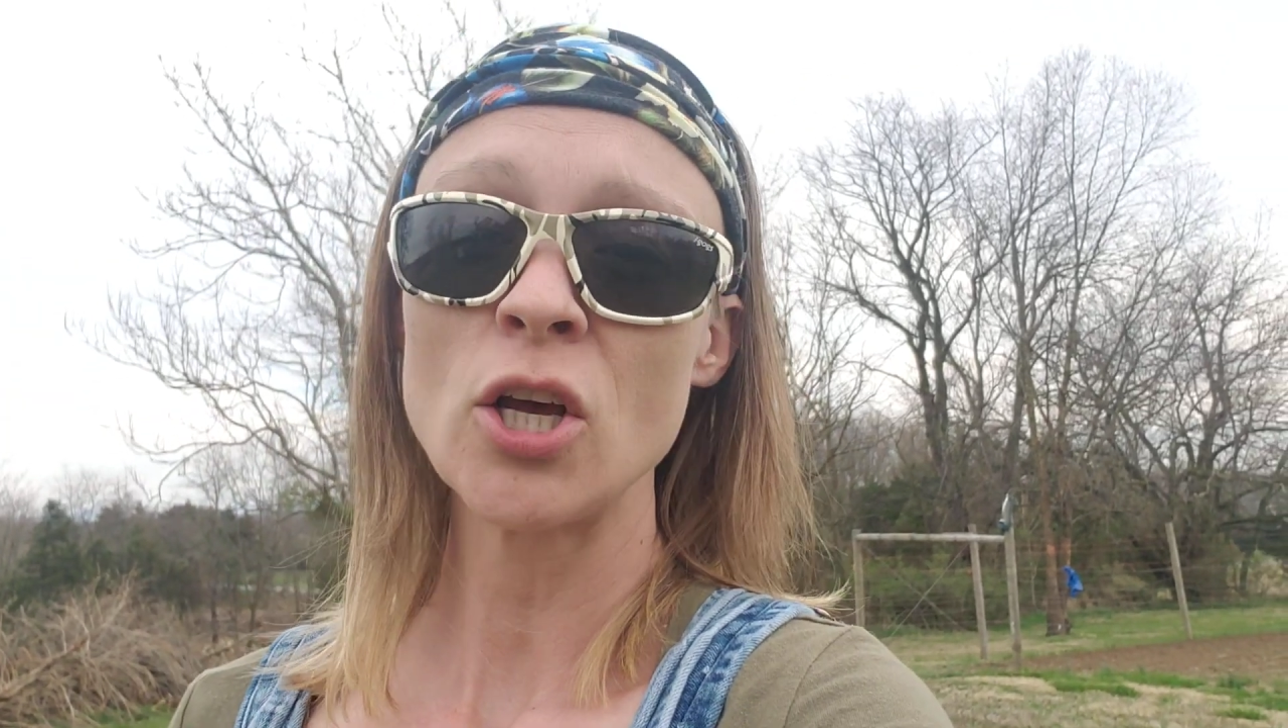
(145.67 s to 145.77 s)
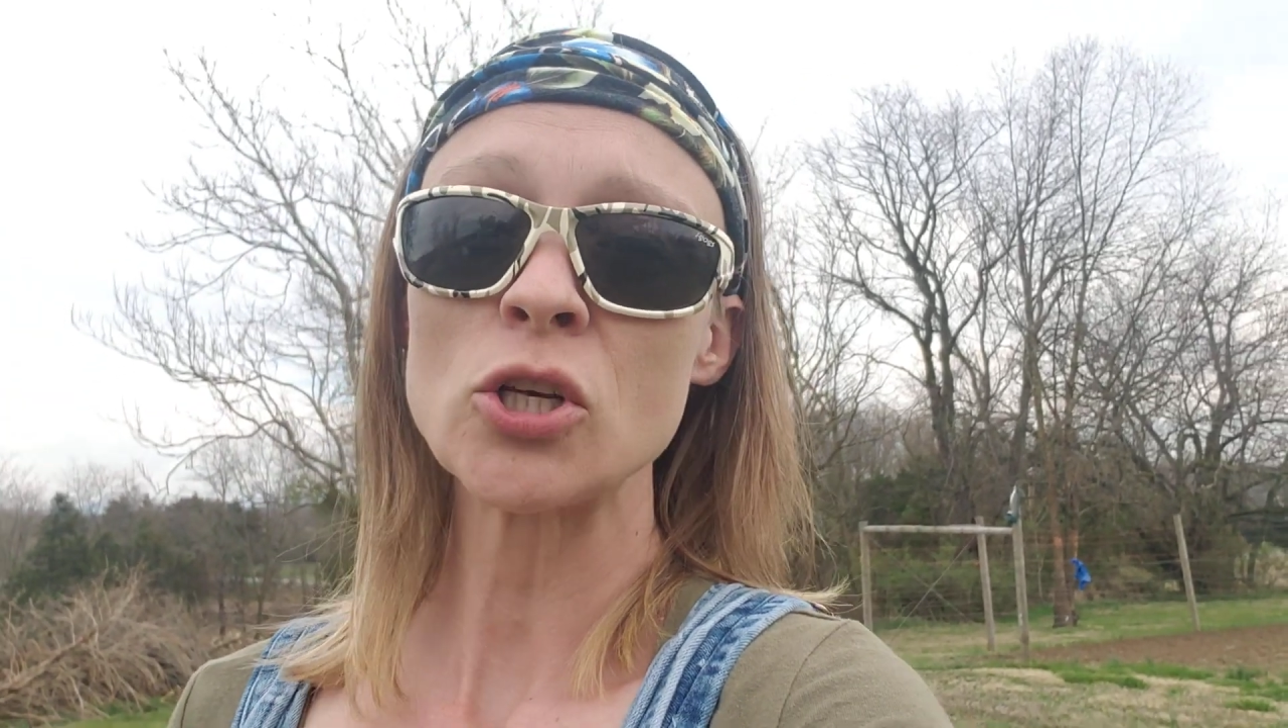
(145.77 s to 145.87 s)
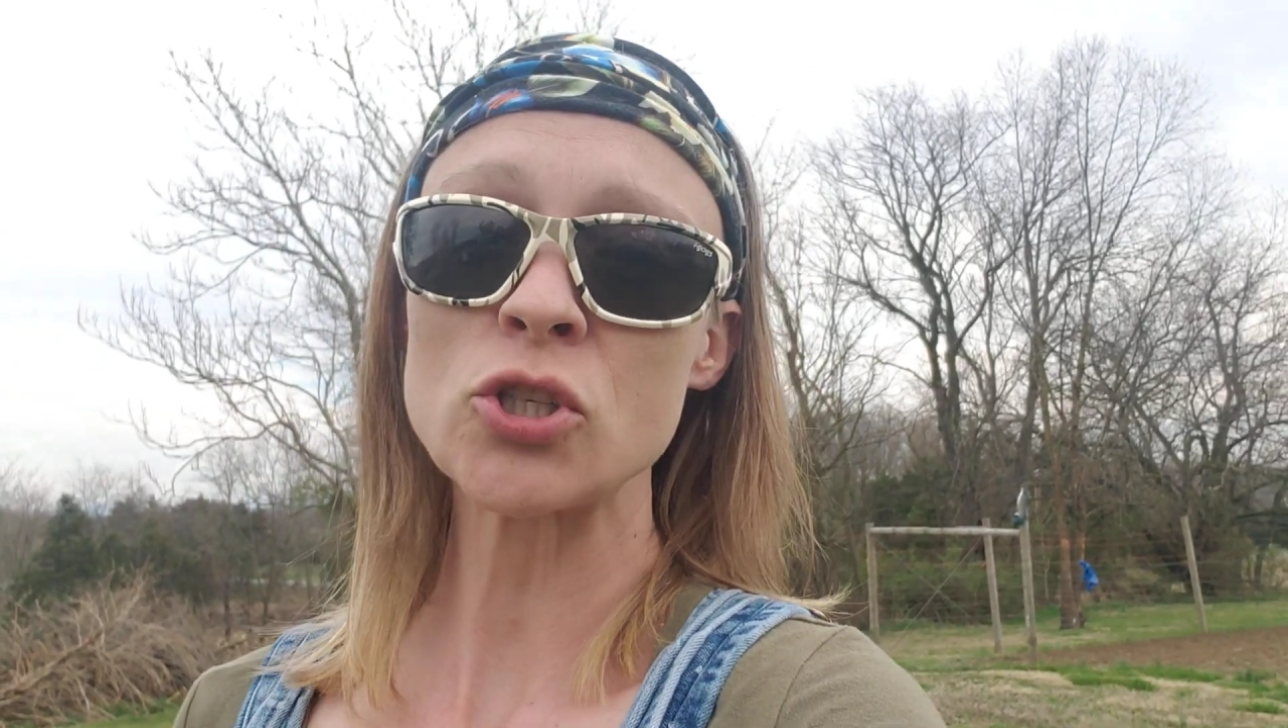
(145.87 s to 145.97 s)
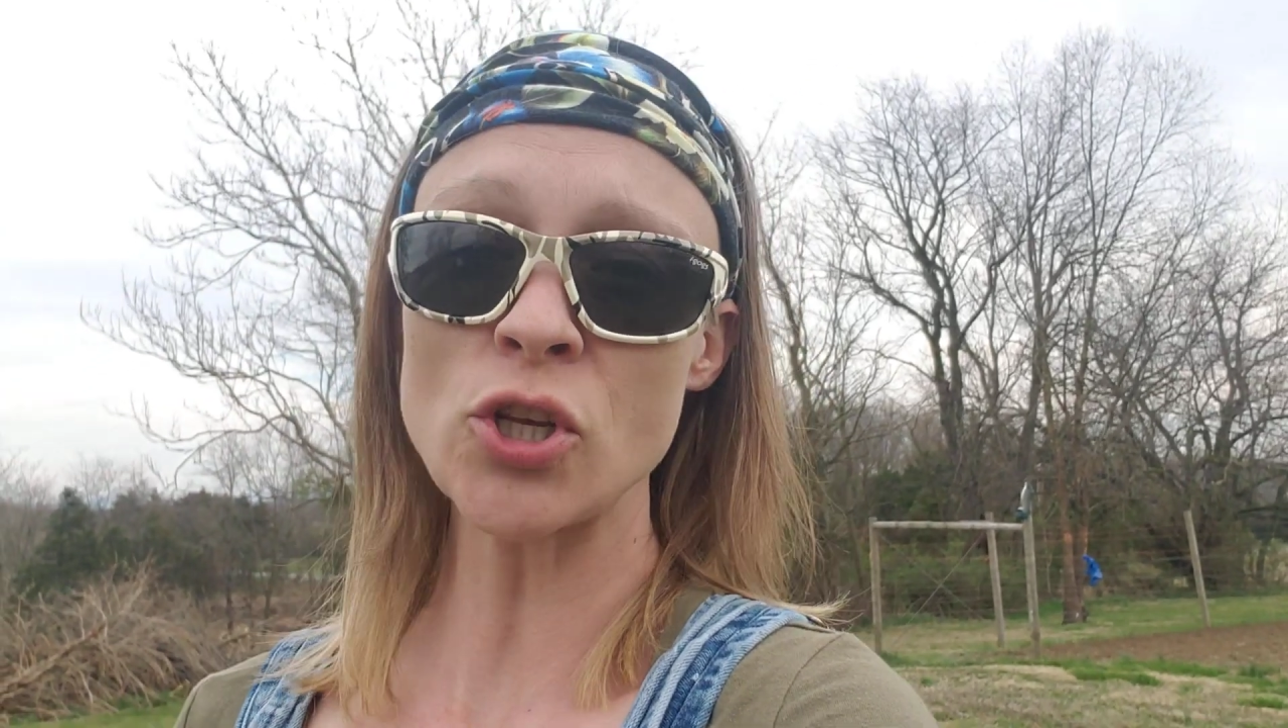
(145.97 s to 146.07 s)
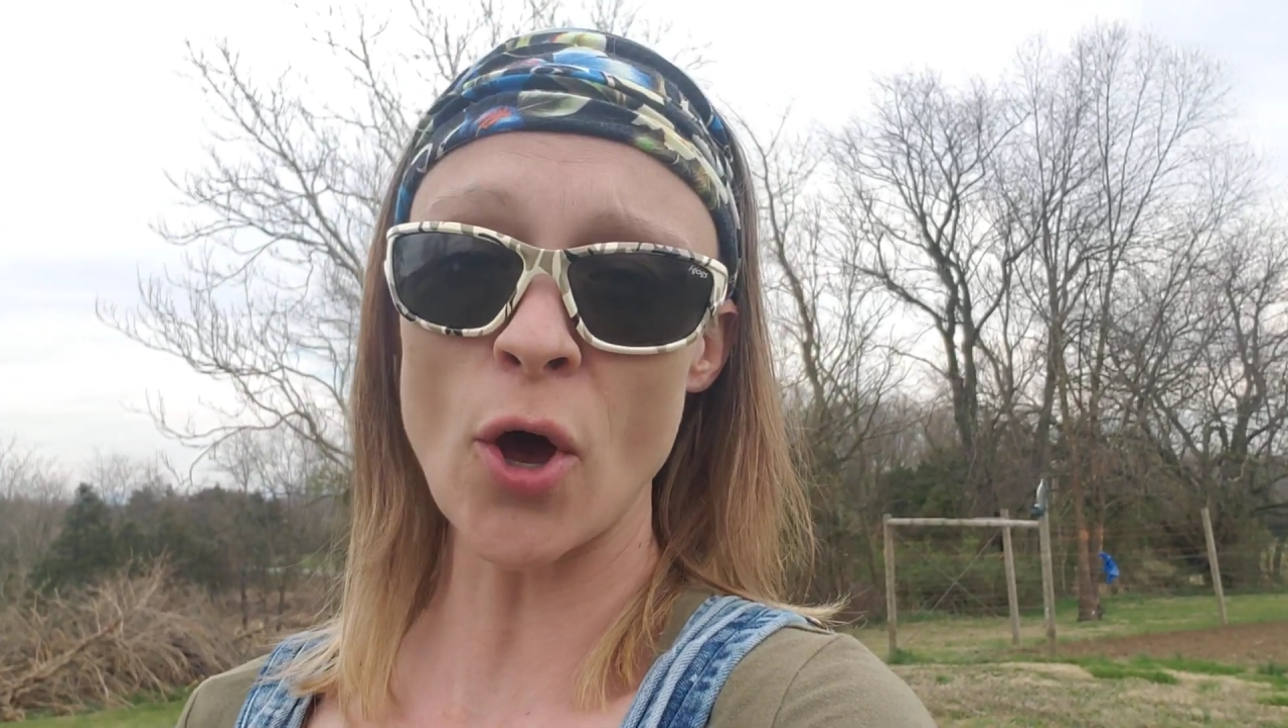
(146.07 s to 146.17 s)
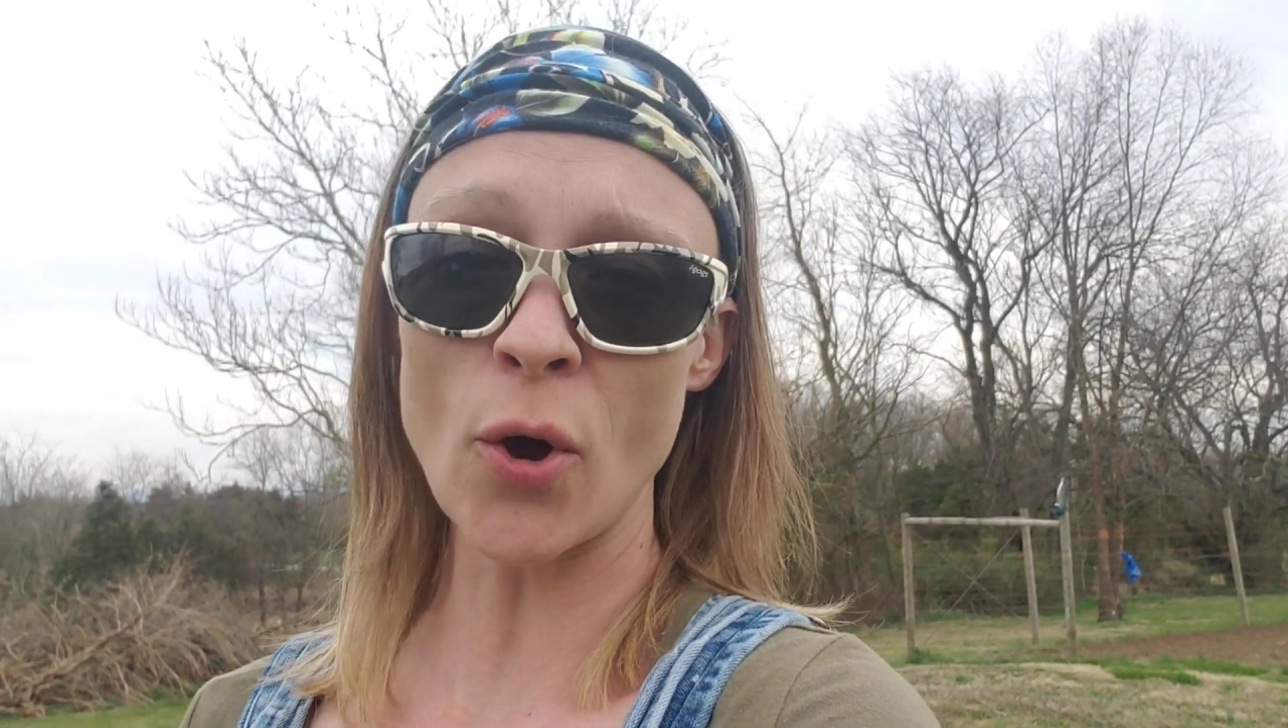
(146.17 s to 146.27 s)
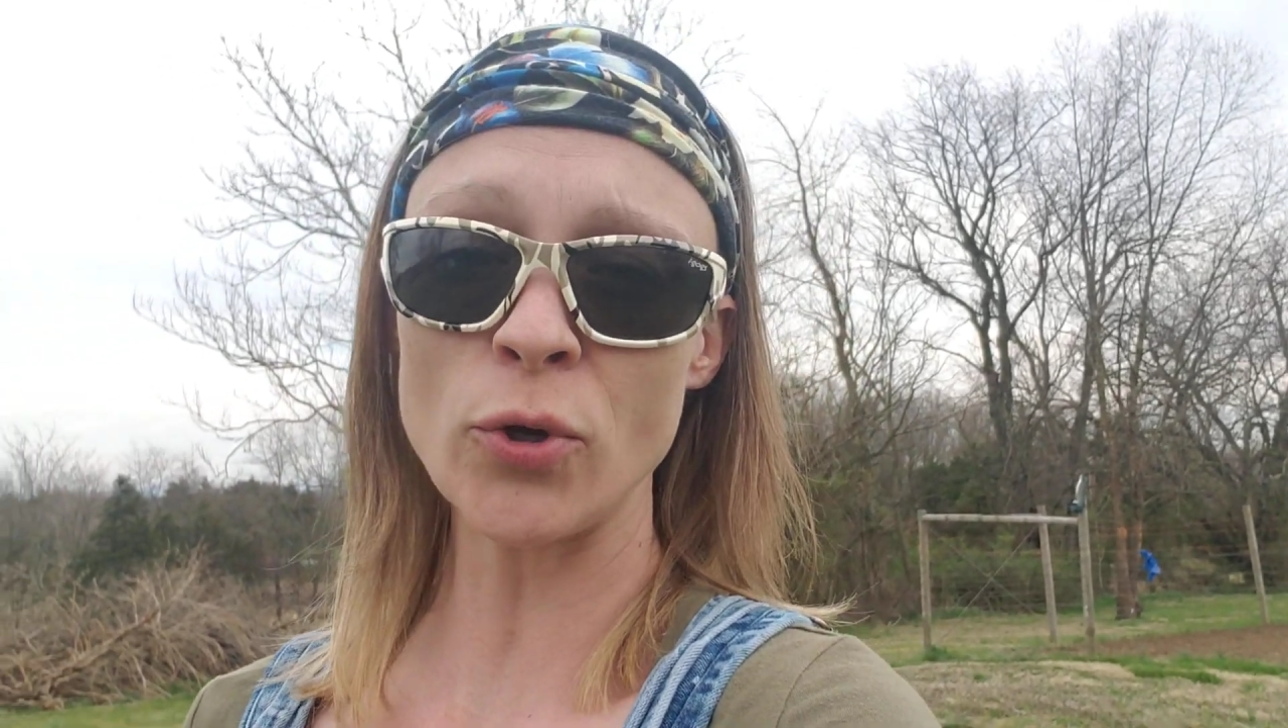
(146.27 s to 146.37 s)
So